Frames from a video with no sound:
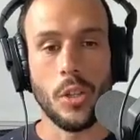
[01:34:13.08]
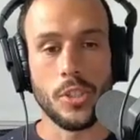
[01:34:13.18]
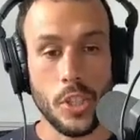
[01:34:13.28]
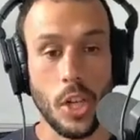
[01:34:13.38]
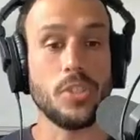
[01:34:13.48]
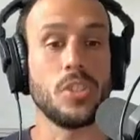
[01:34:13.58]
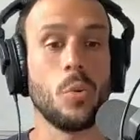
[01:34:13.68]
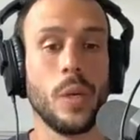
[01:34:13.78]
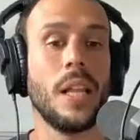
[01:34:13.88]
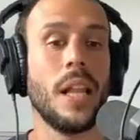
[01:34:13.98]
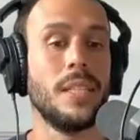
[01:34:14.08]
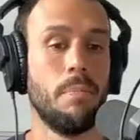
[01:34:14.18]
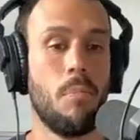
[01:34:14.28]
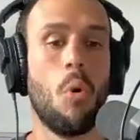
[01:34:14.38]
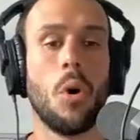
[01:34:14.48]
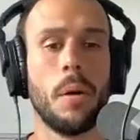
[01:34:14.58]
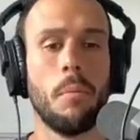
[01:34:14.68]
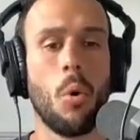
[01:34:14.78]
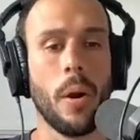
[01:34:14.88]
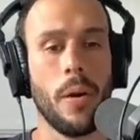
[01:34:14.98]
starts to realize more and
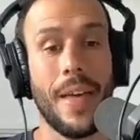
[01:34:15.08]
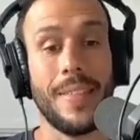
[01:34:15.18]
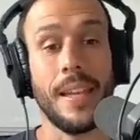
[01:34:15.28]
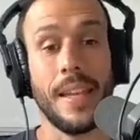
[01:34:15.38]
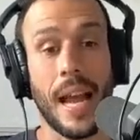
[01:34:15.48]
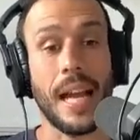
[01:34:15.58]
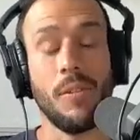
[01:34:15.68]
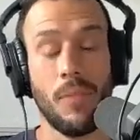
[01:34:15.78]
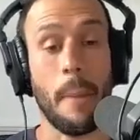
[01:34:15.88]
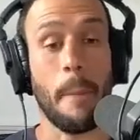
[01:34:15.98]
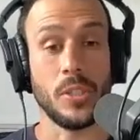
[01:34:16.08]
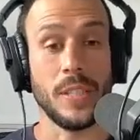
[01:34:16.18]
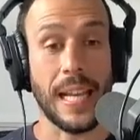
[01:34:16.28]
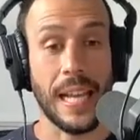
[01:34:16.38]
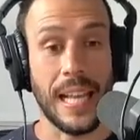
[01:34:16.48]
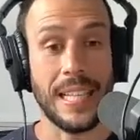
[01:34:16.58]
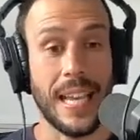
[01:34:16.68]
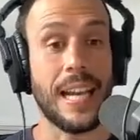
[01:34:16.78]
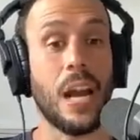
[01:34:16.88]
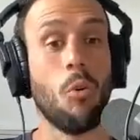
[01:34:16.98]
more that the 95% is
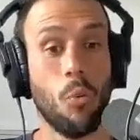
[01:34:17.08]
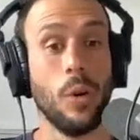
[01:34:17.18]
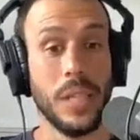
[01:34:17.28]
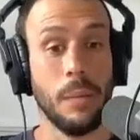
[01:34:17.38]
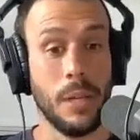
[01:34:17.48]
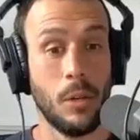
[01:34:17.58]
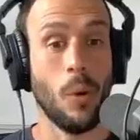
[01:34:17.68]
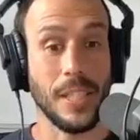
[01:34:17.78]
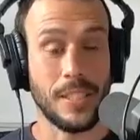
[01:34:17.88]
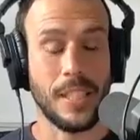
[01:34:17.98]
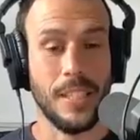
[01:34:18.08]
at really big risk.